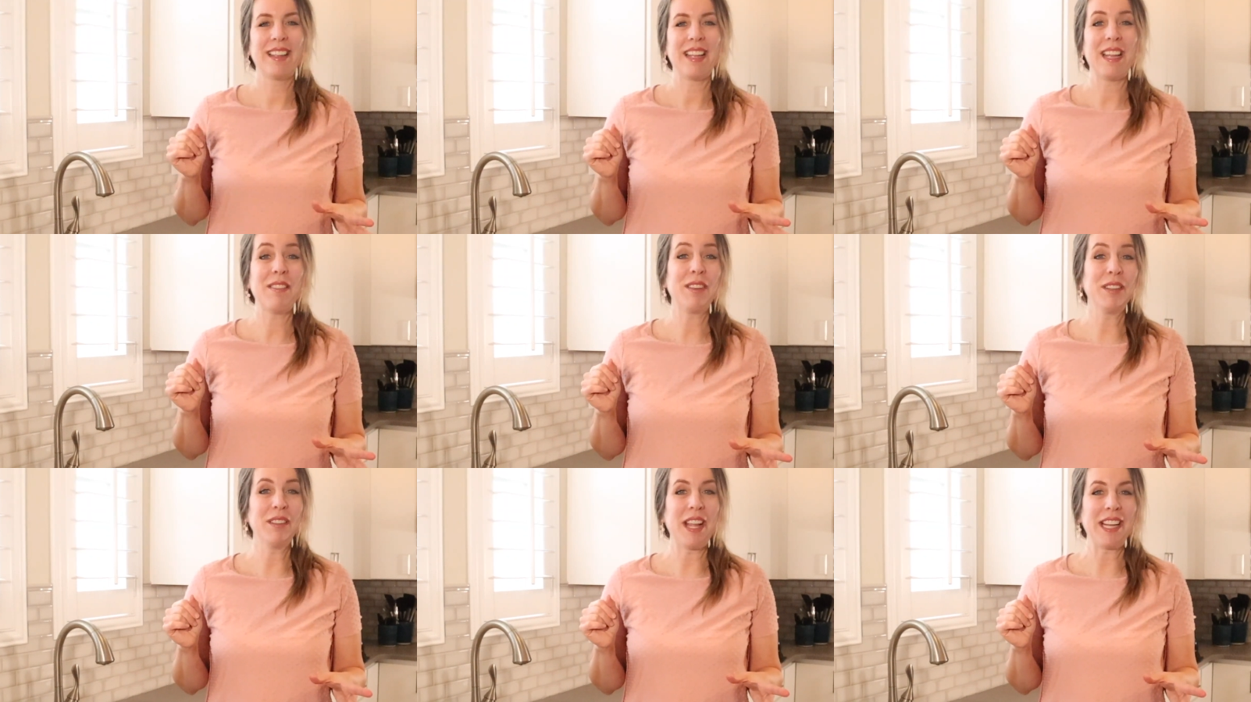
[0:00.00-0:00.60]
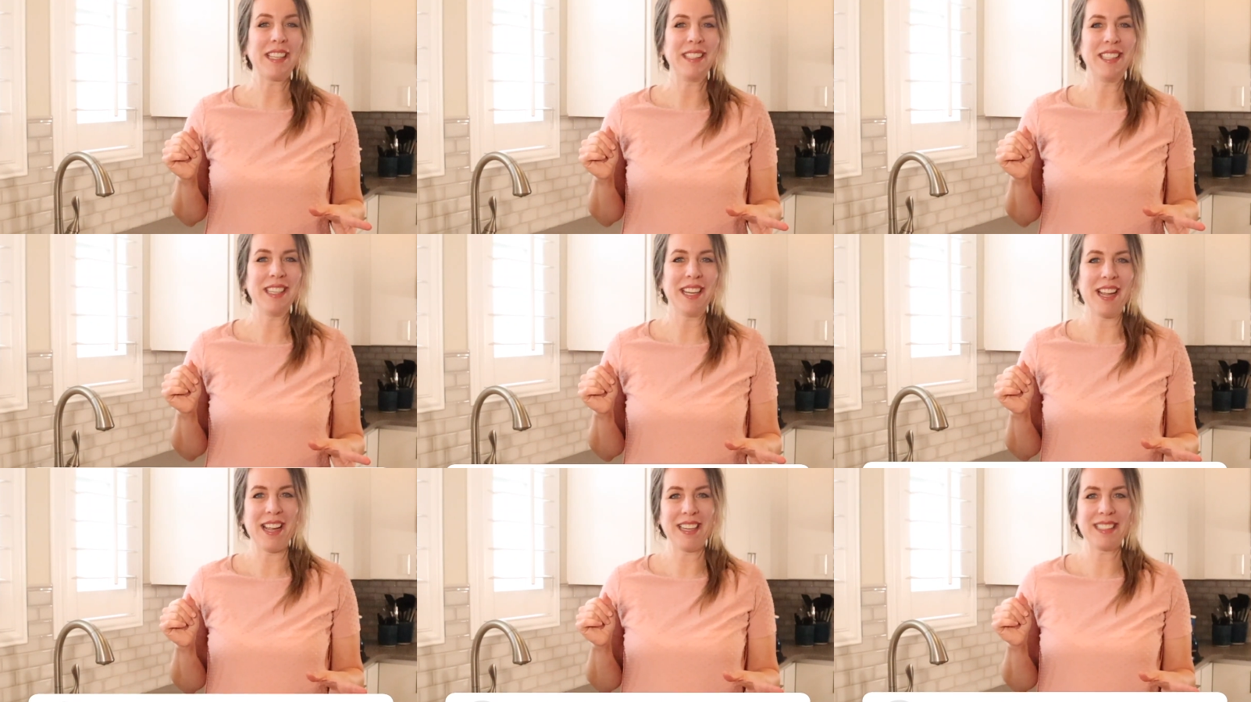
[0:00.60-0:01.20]
If you like
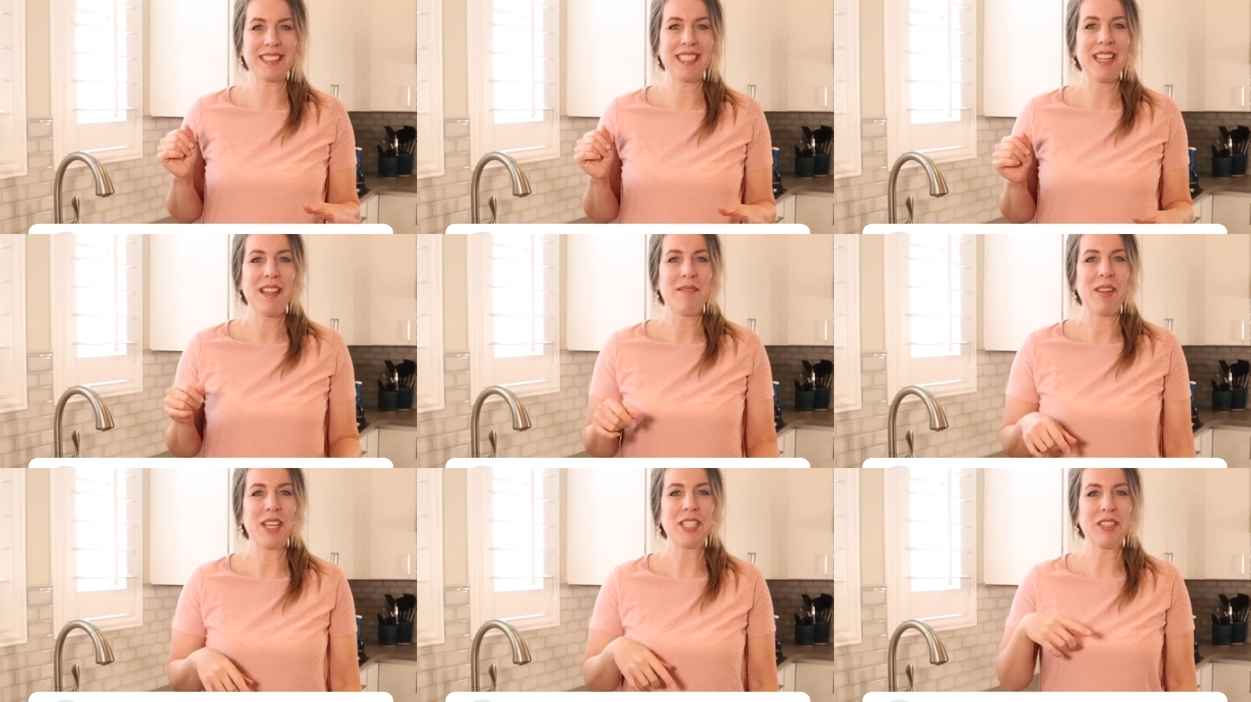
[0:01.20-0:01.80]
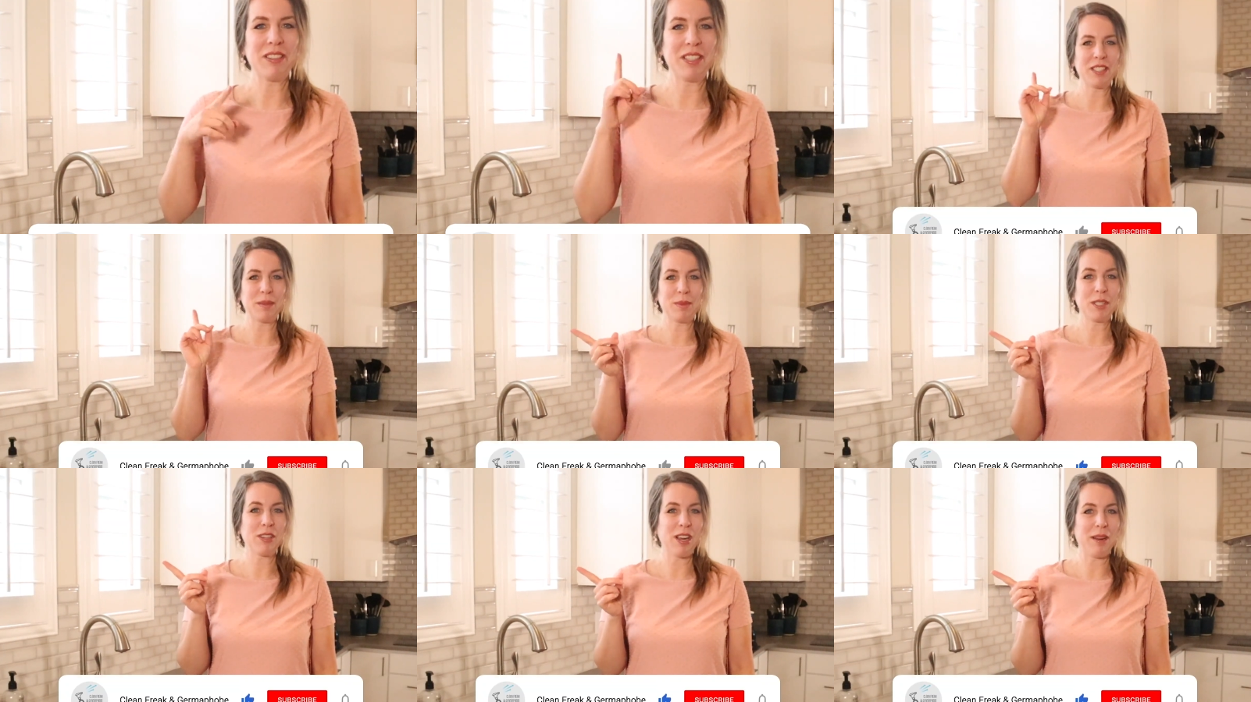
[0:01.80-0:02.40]
cleaning hacks, make sure to
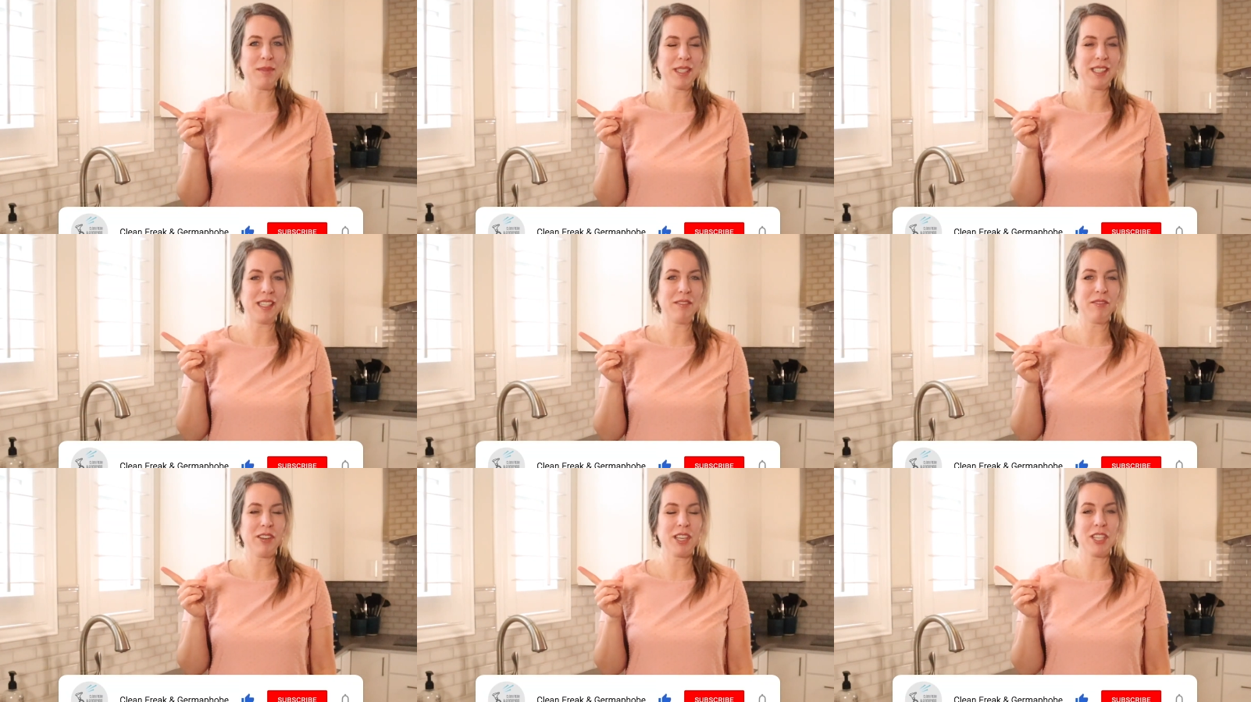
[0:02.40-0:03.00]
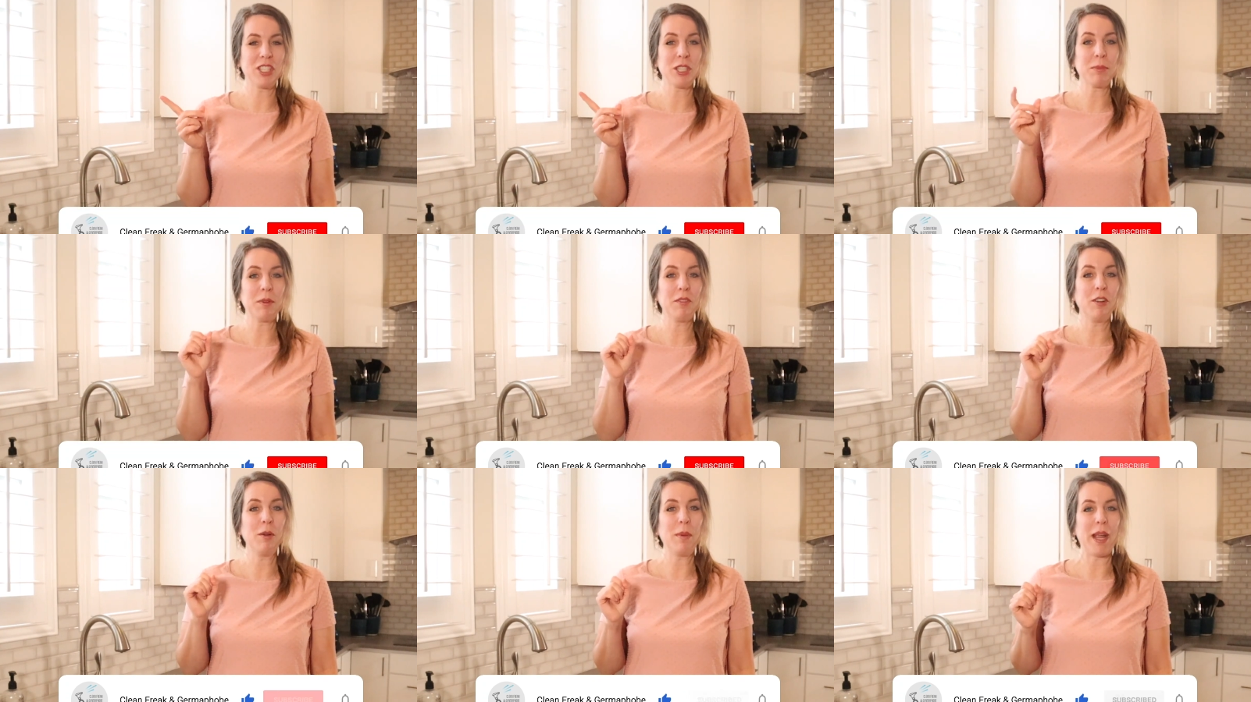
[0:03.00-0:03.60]
subscribe to Clean Freak &
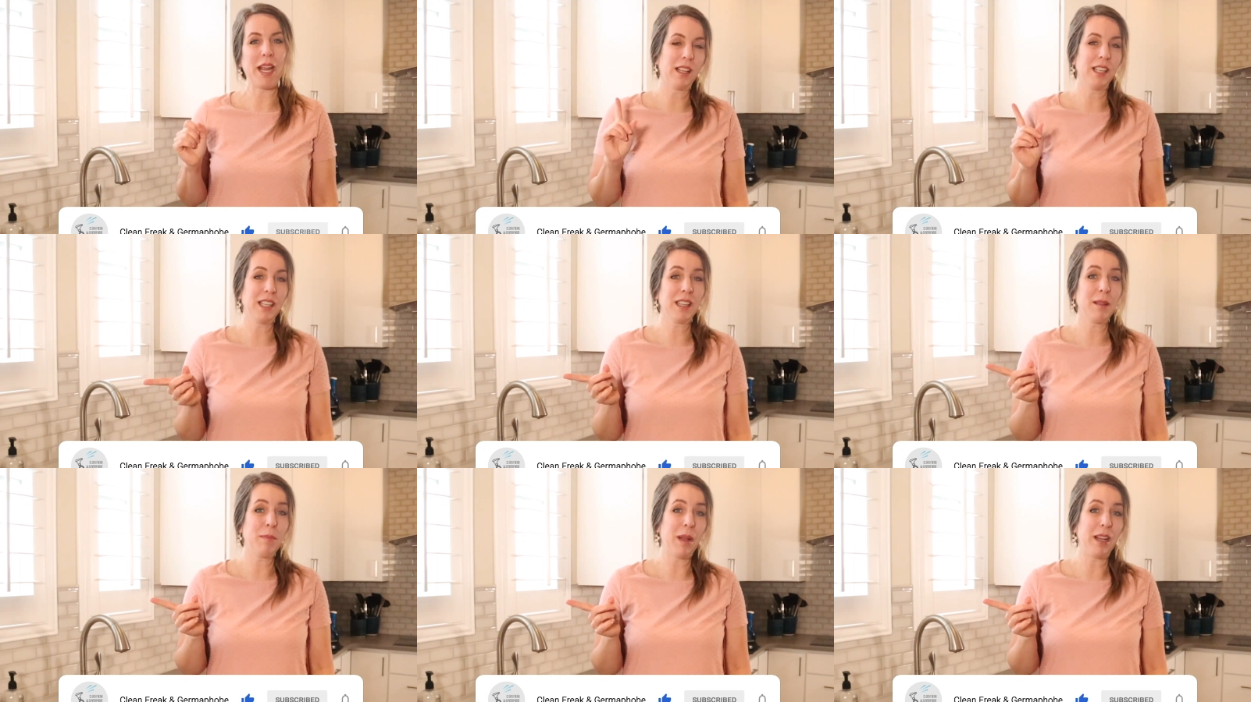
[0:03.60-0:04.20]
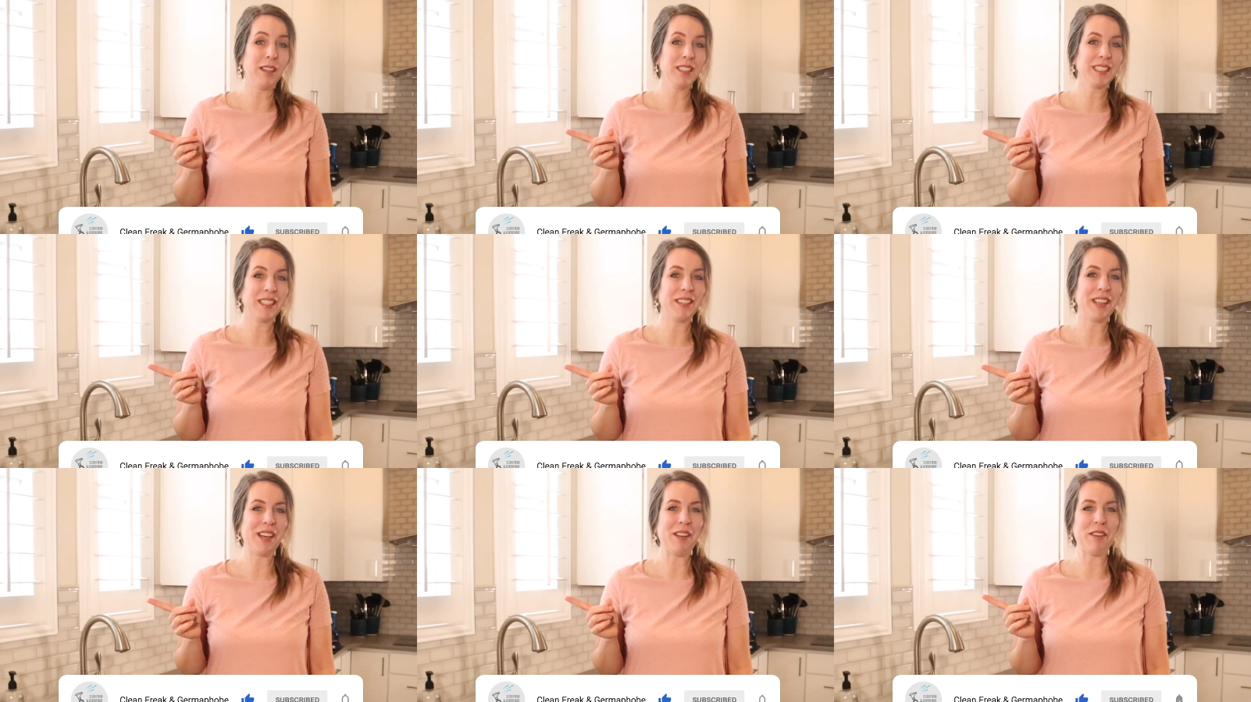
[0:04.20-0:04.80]
Germaphobe and click the bell so
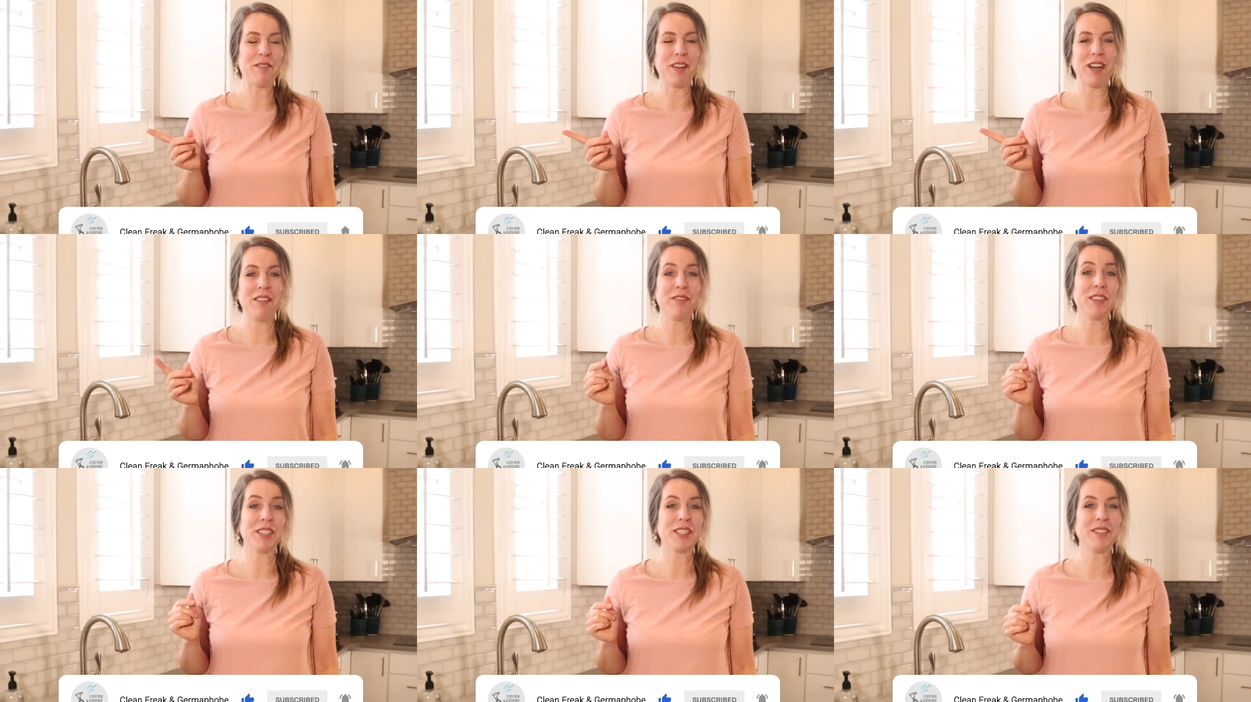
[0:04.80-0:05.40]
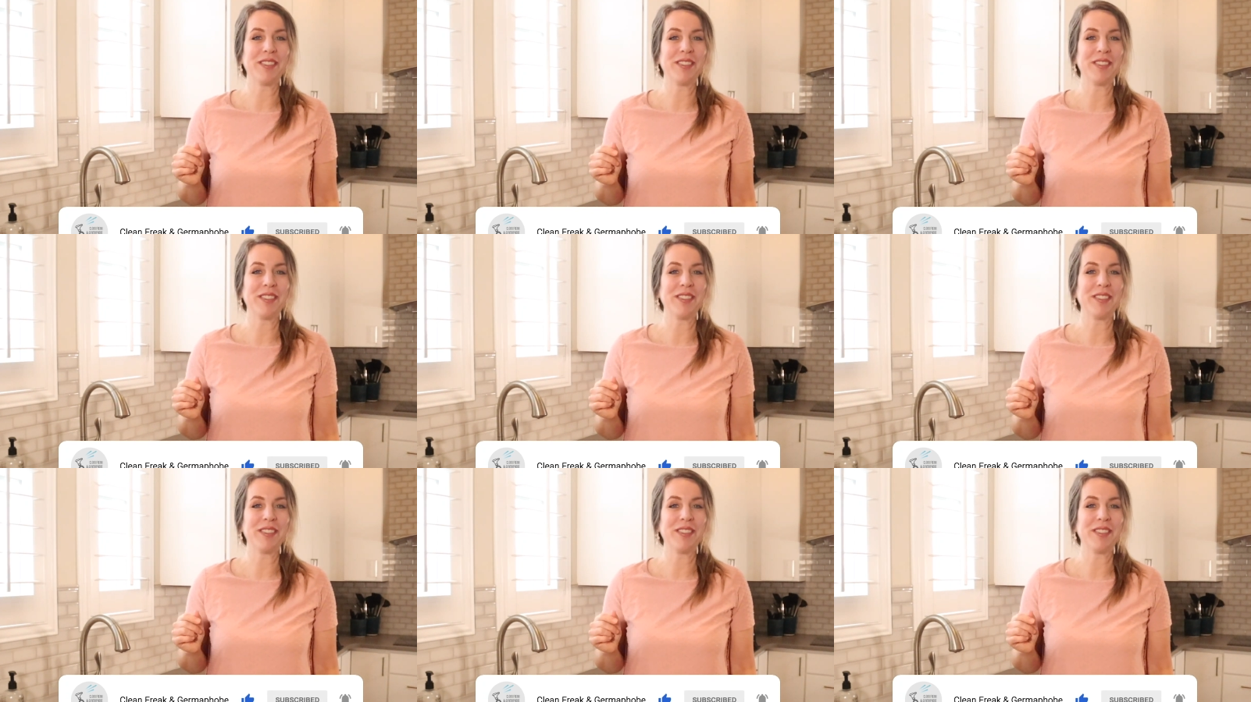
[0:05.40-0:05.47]
you get notified of future